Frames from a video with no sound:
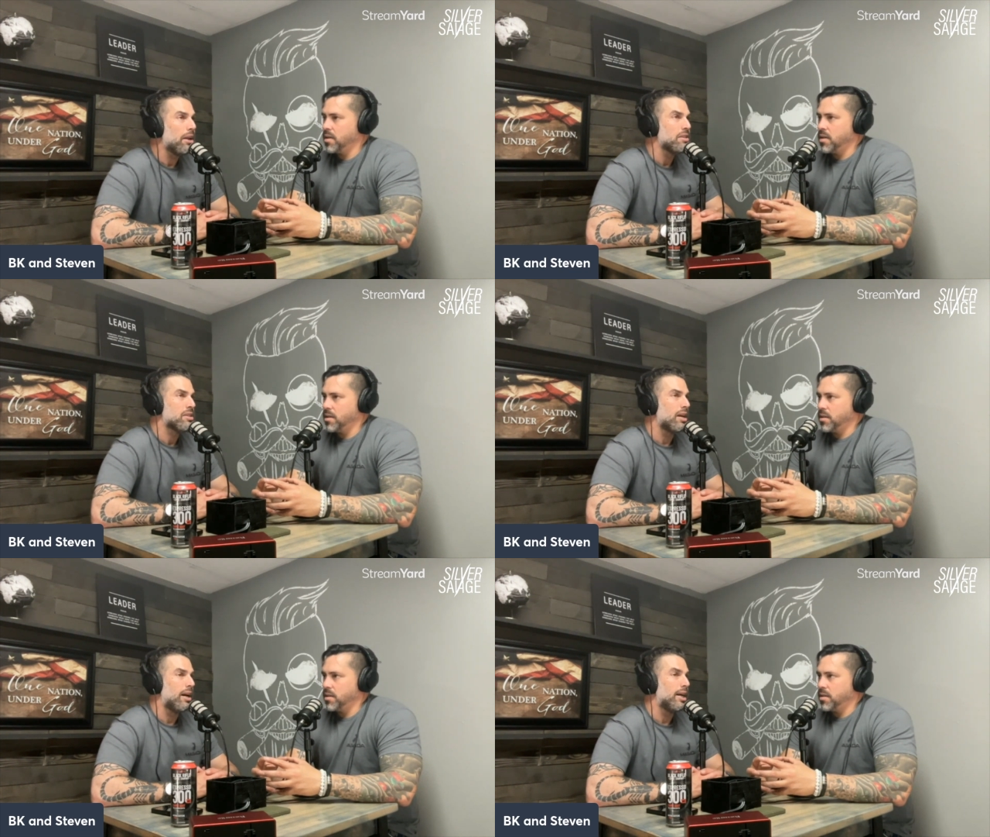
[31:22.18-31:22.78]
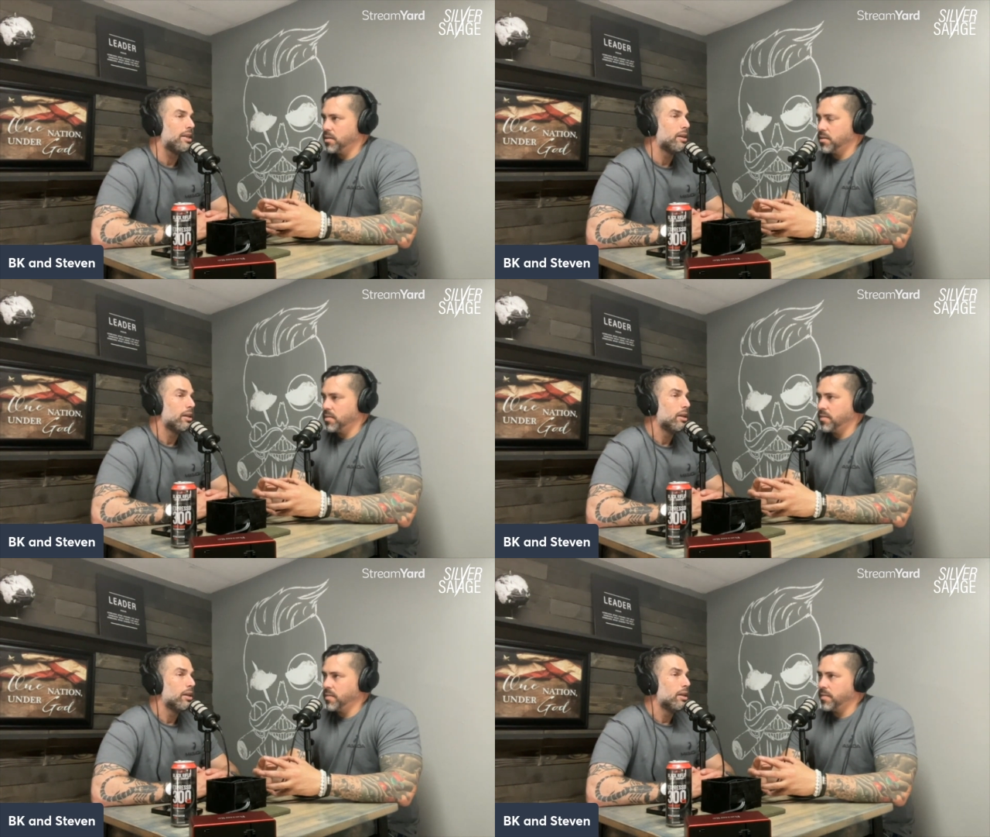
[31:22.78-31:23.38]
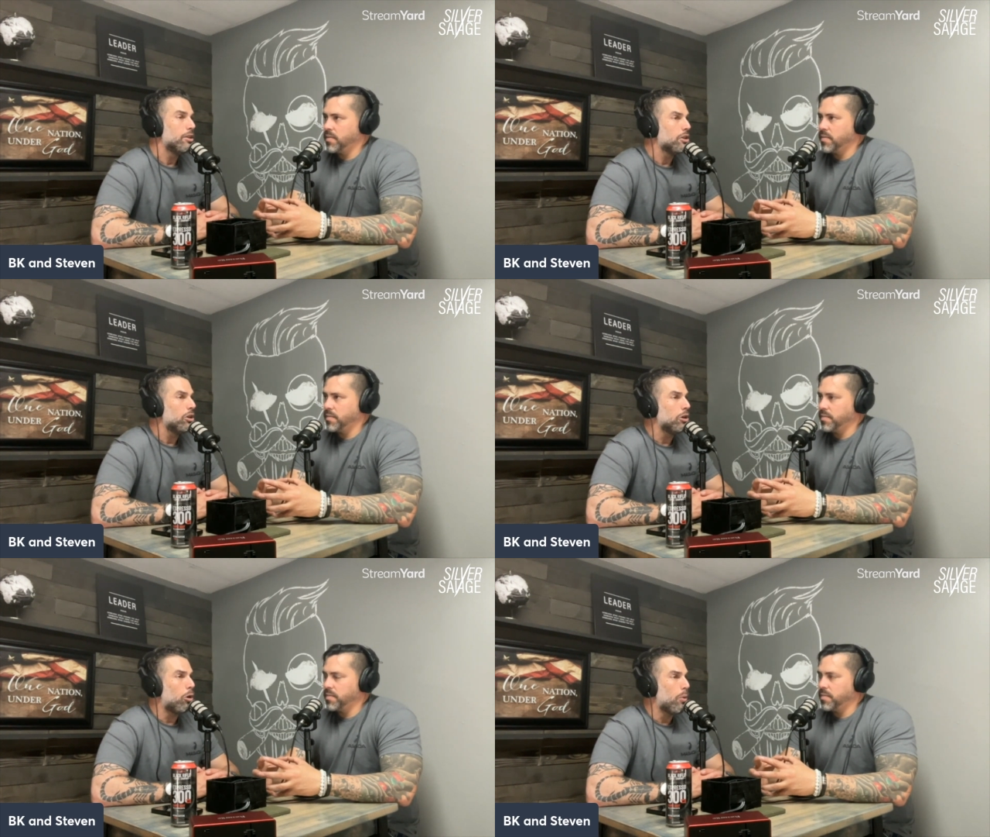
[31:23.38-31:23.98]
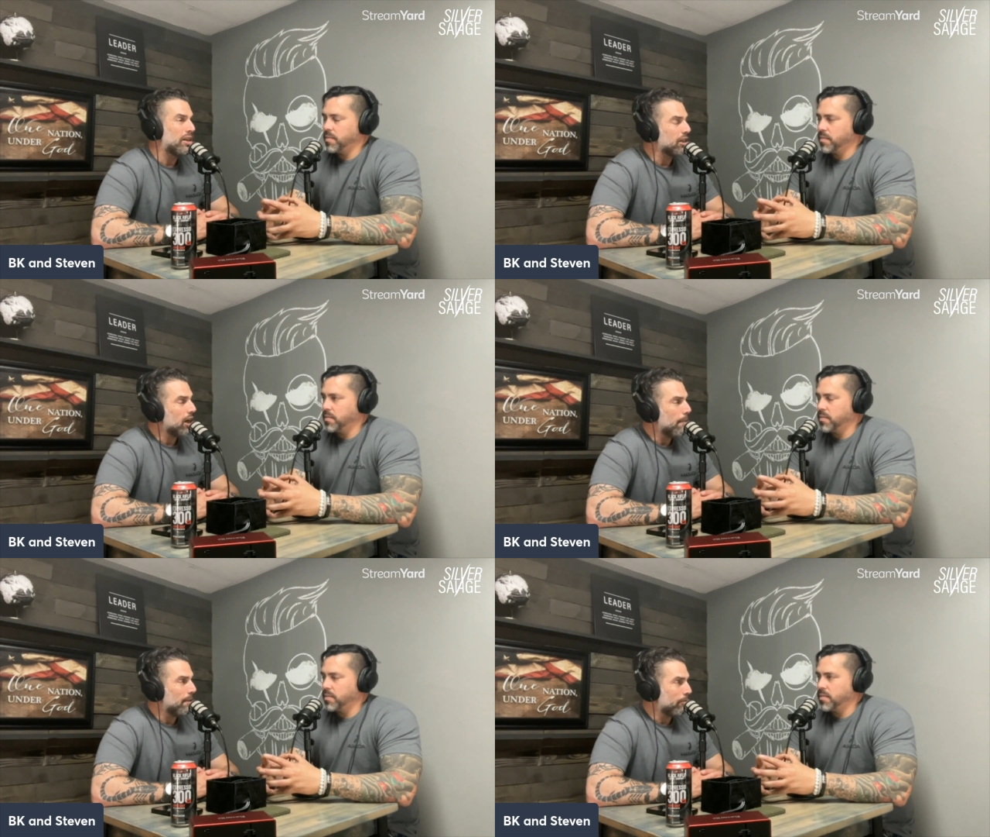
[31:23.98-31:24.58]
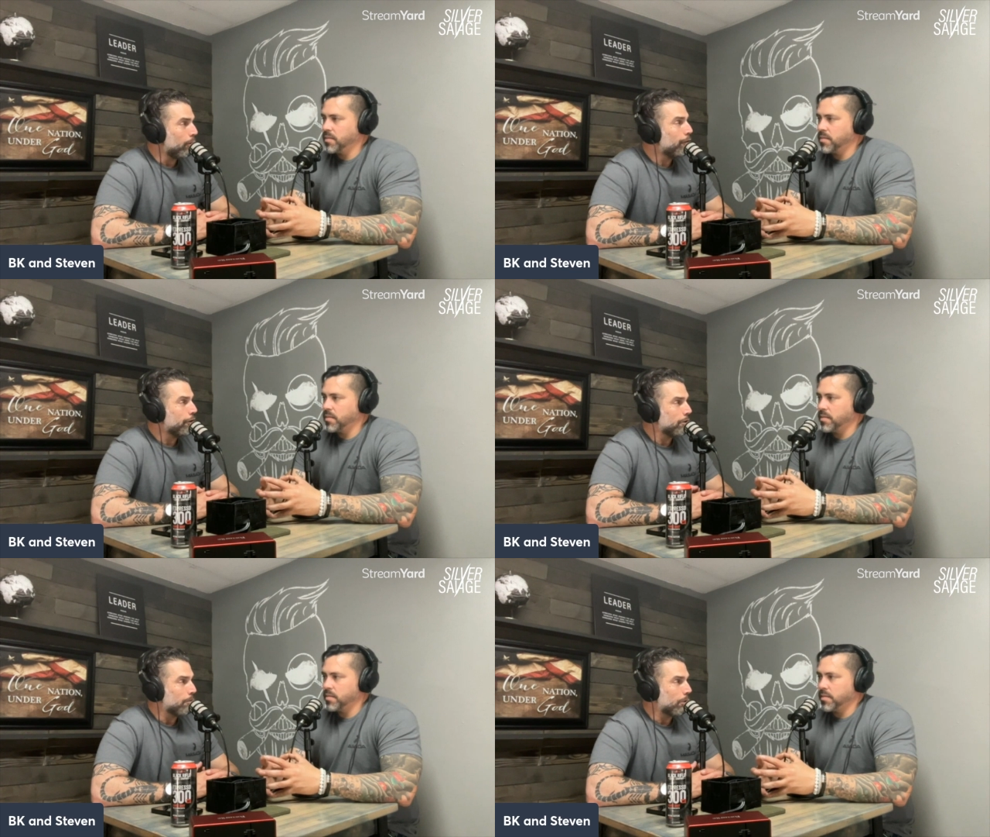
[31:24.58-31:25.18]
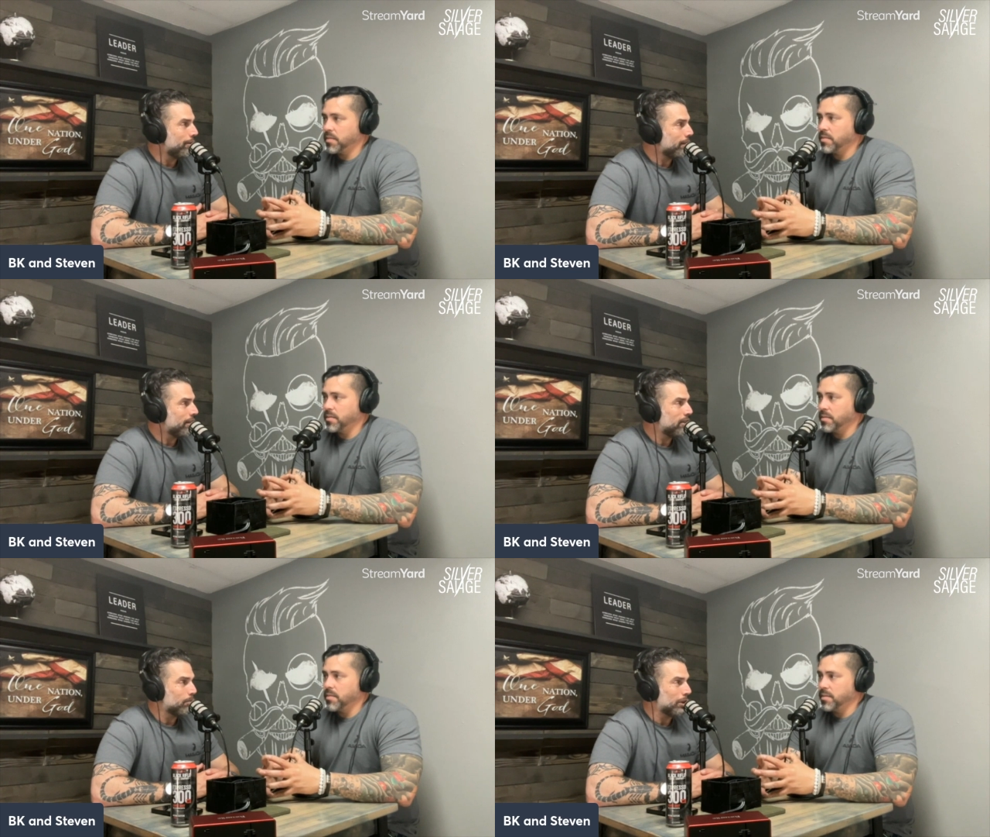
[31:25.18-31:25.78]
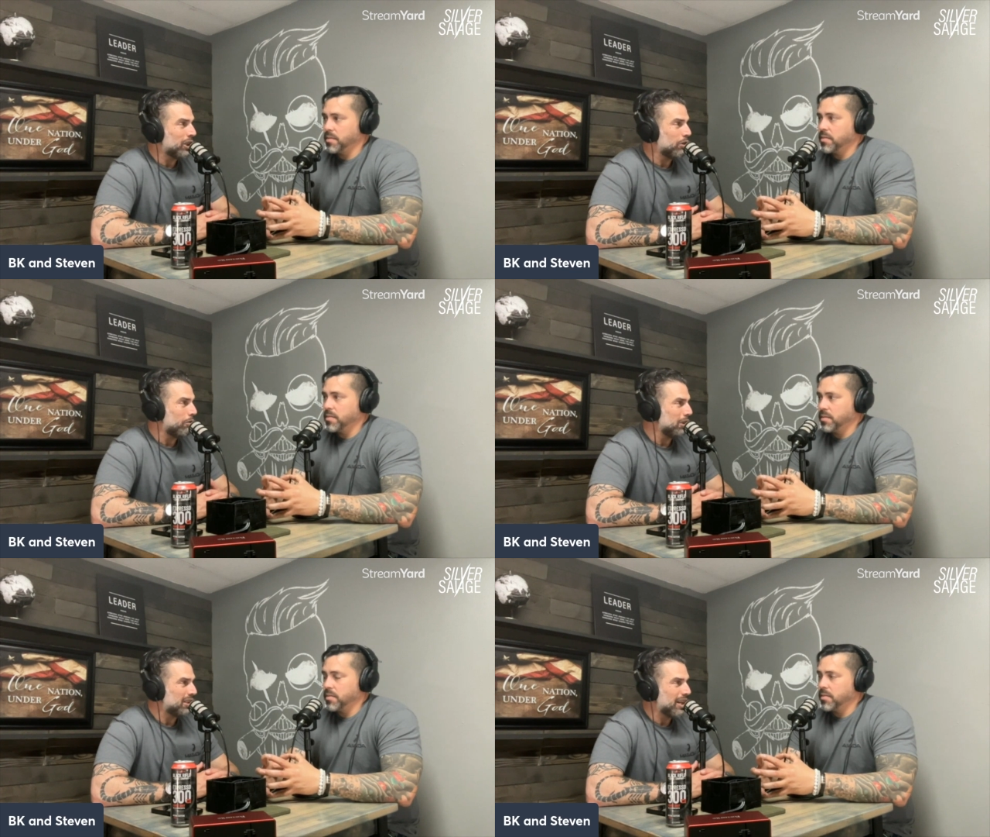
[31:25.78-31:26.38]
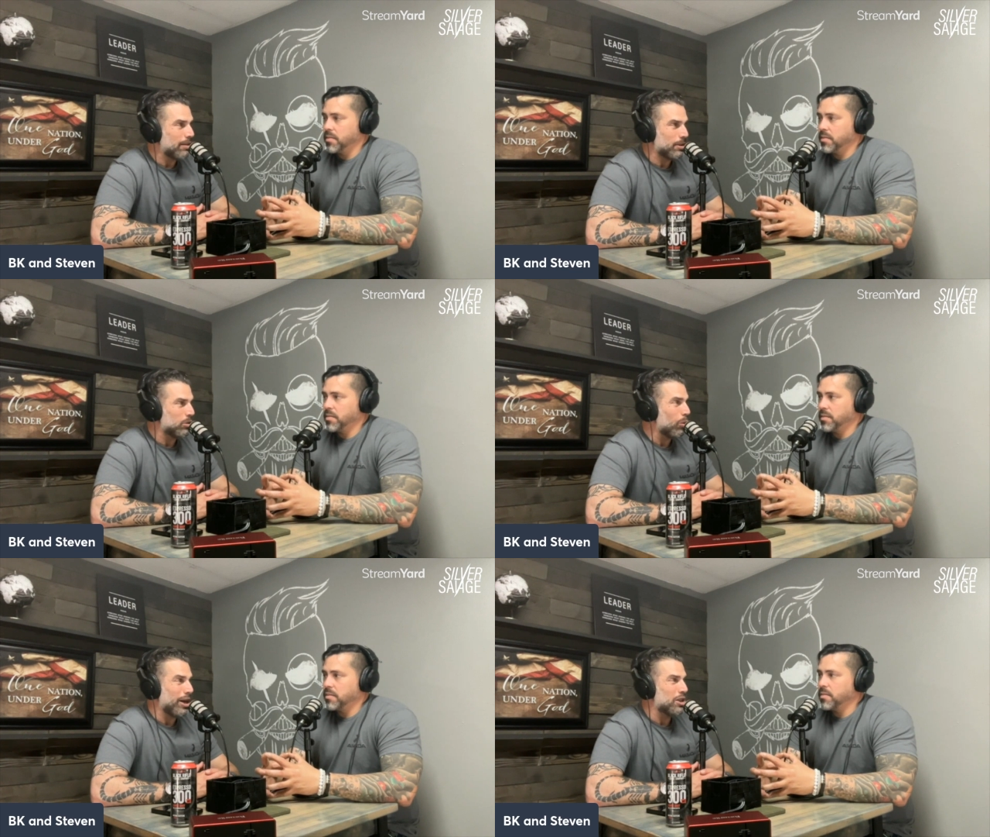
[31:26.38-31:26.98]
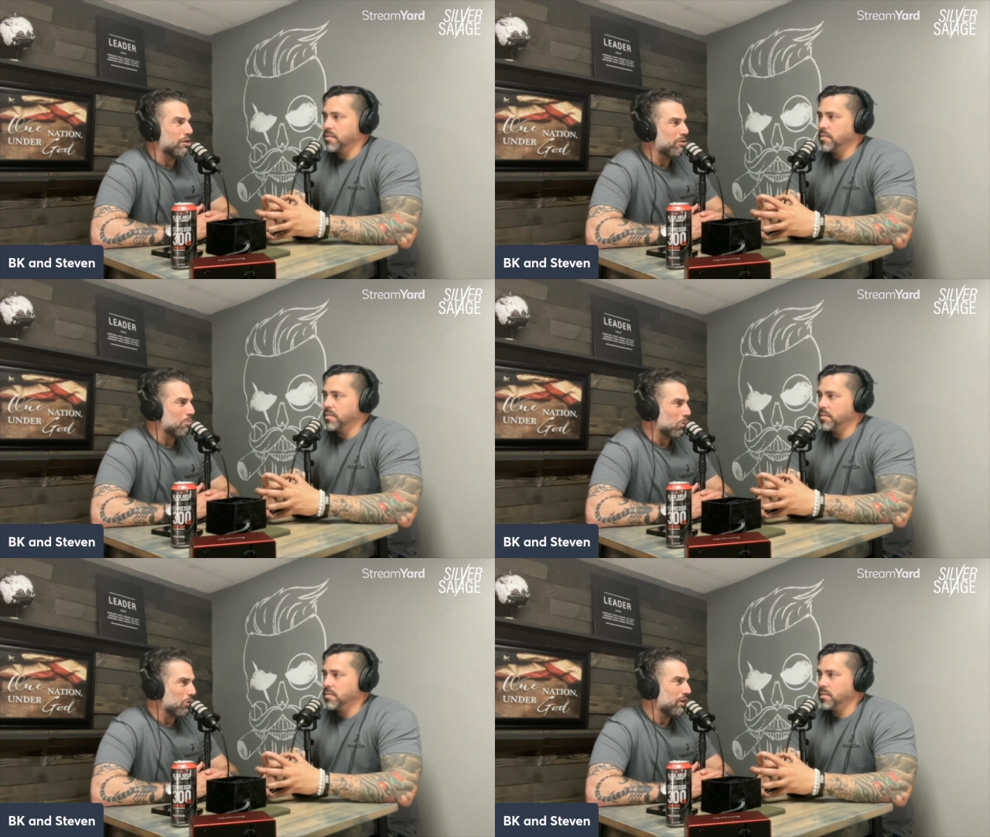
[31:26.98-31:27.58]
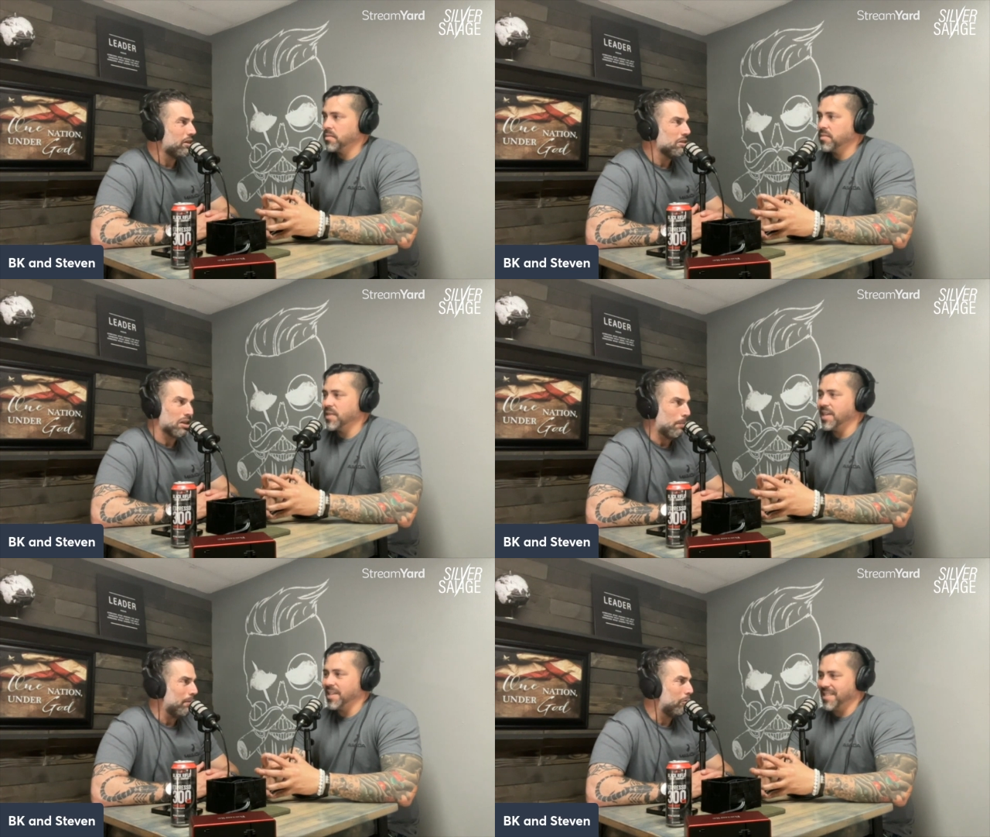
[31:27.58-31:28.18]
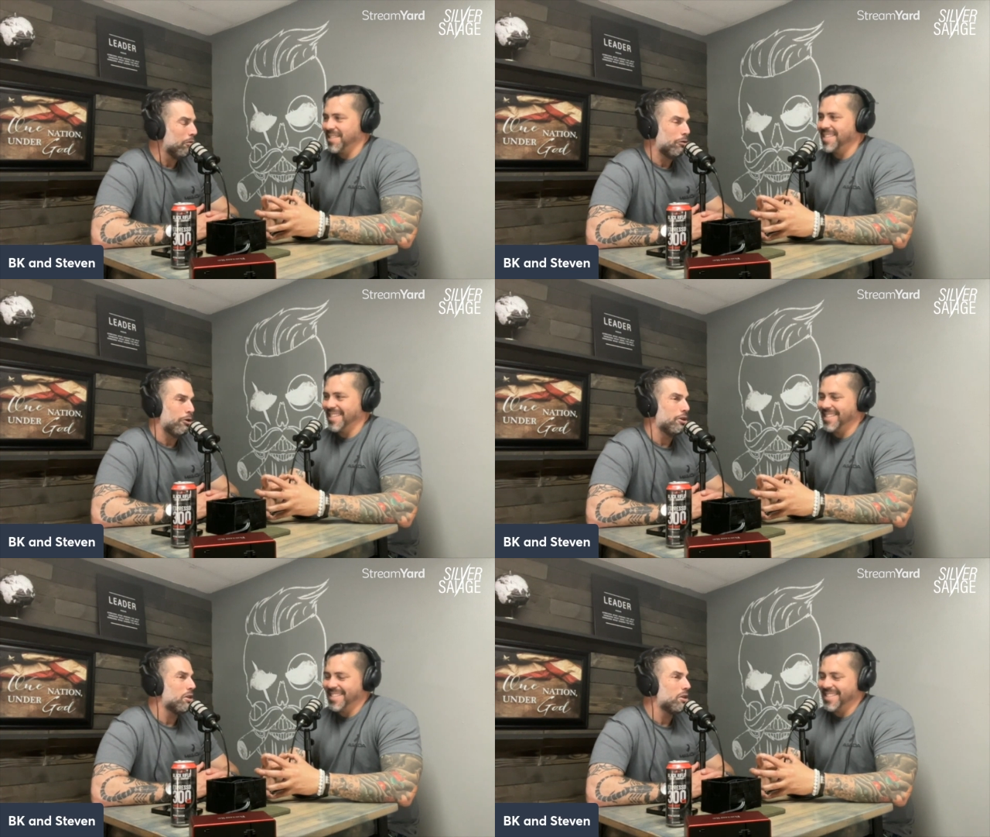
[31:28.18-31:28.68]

Speaker 1: aside, you know, they're all waking up at four thirty in the morning. He takes a picture of his Timex watch every morning. He's yeah. up at four thirty